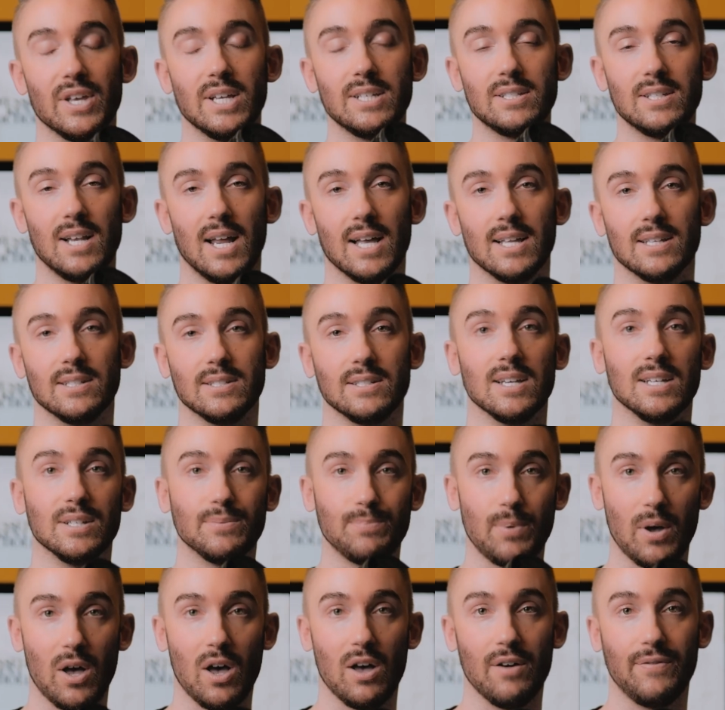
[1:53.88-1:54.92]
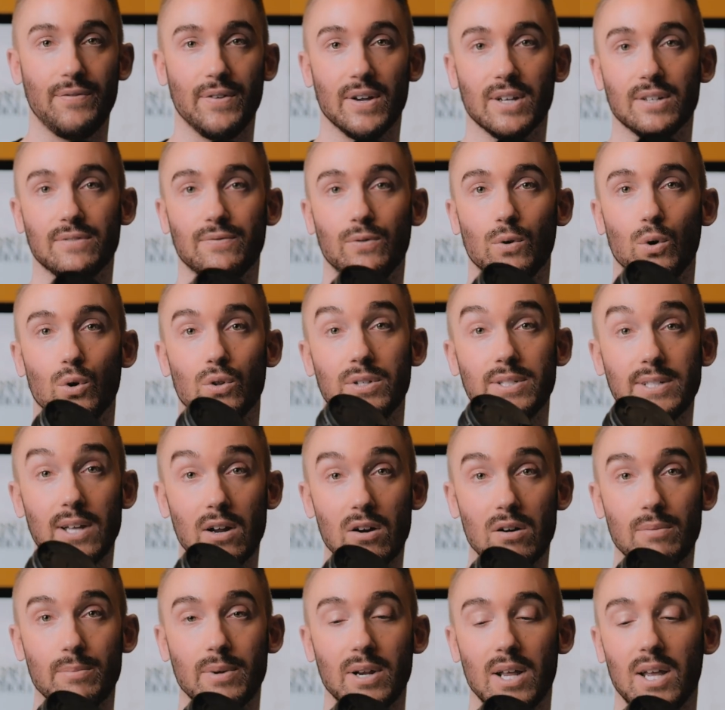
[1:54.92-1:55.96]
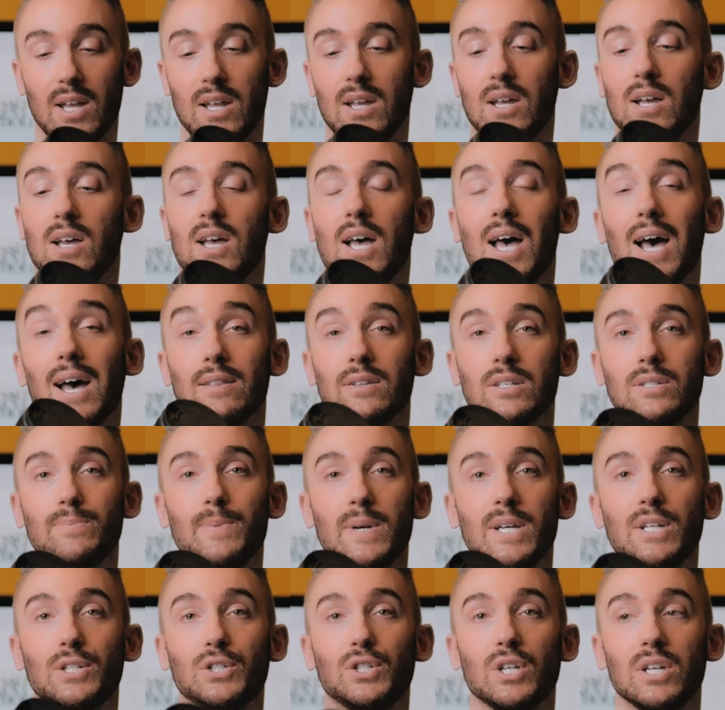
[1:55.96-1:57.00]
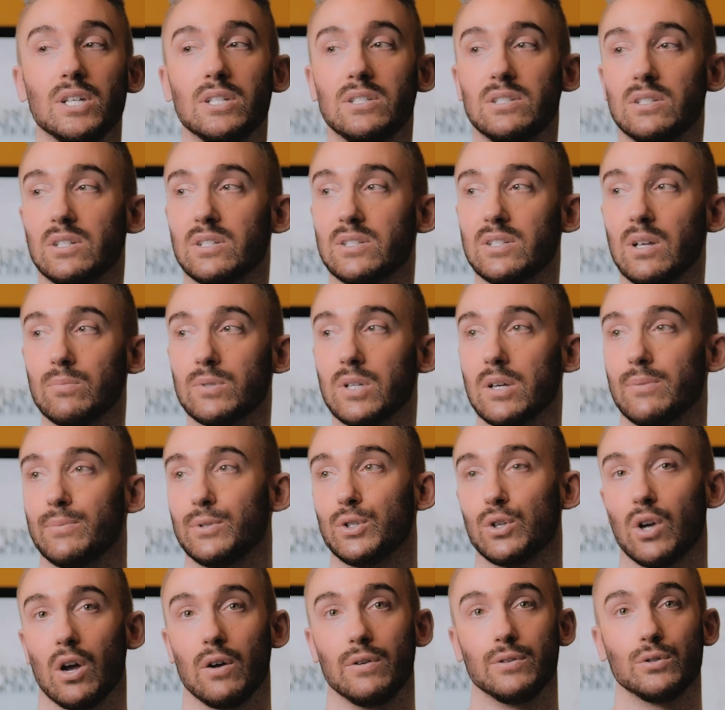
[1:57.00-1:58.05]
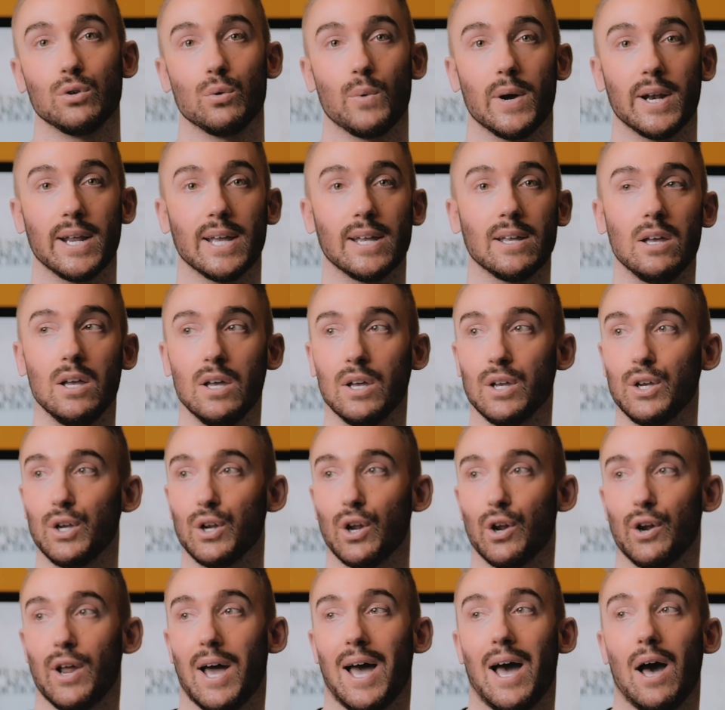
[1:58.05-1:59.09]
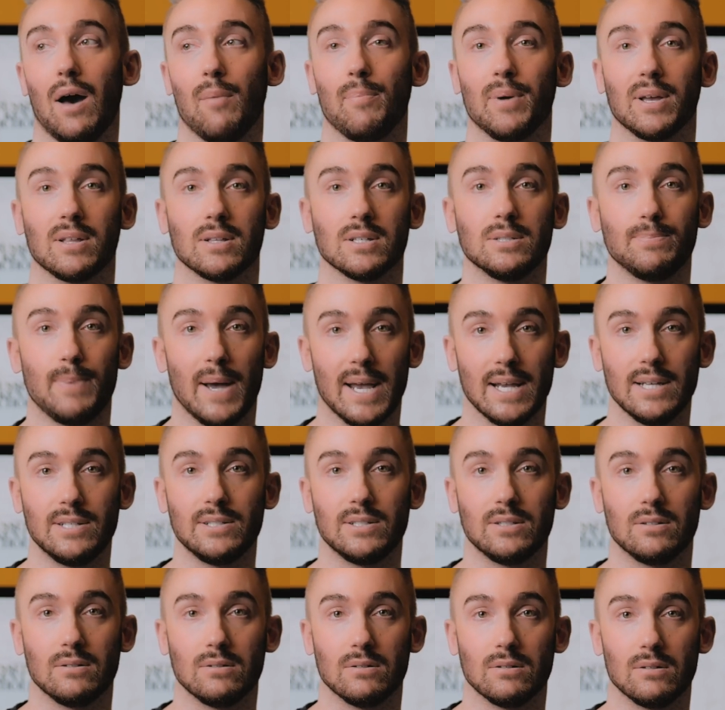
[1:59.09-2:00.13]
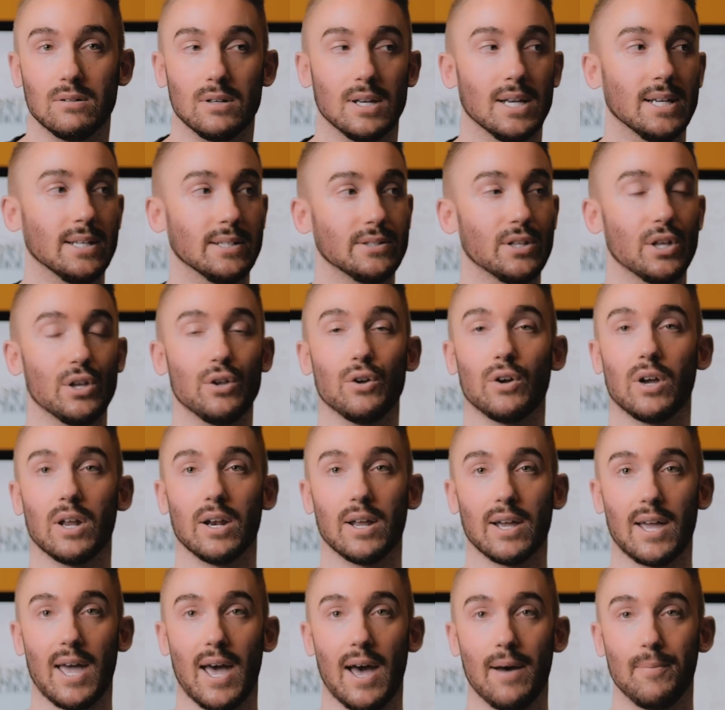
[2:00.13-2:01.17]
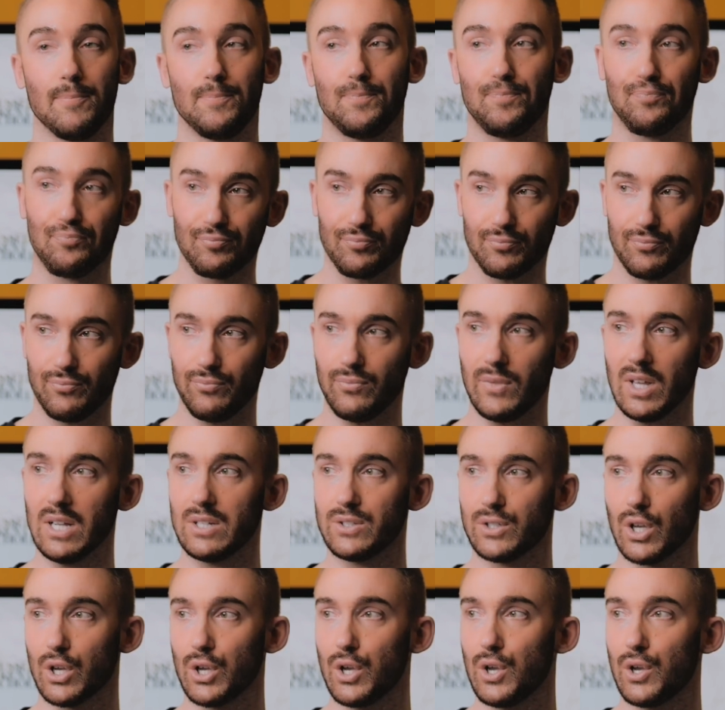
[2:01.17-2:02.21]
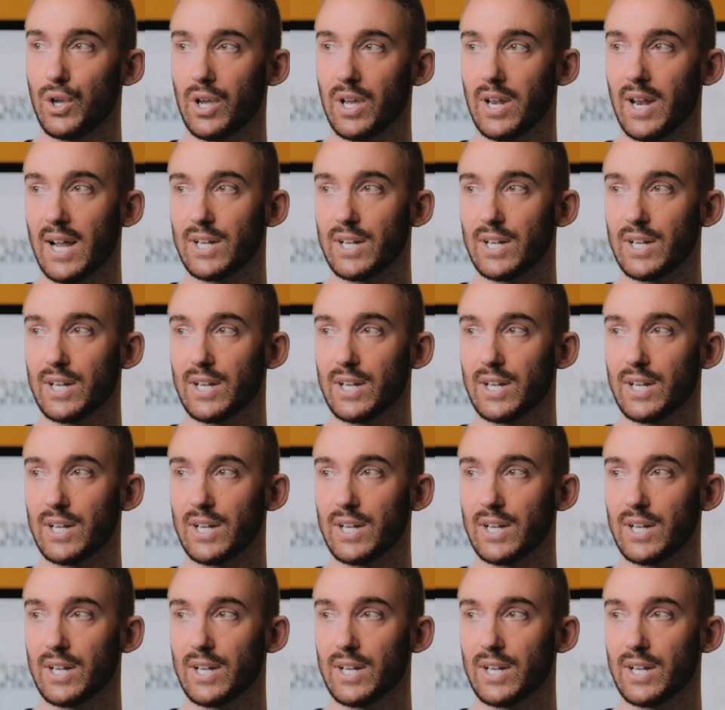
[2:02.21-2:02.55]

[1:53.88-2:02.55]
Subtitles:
this lens is perfect for the ceremony and the speeches, because sometimes you're going to a wedding, you don't know how big the space is that you're going to get. So you can